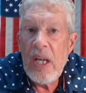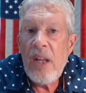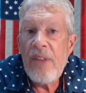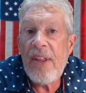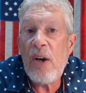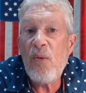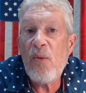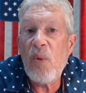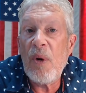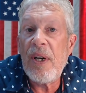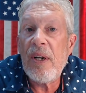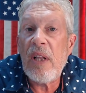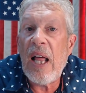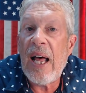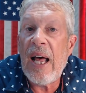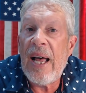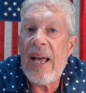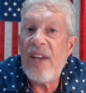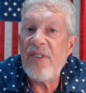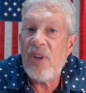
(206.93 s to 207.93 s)
They
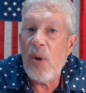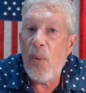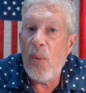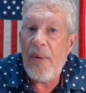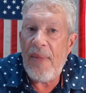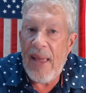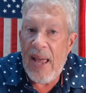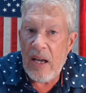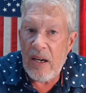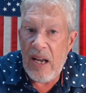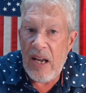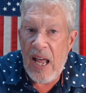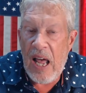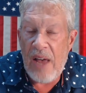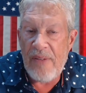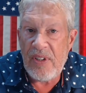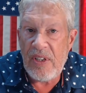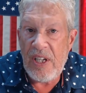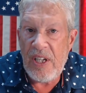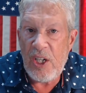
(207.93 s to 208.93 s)
realize that without
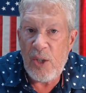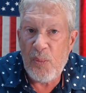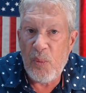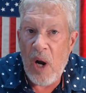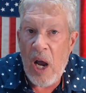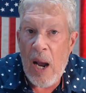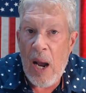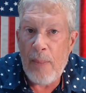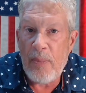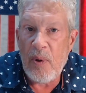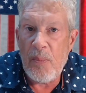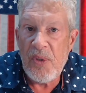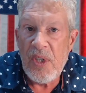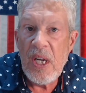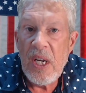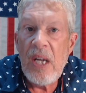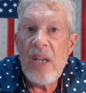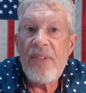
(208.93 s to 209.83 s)
having these problems,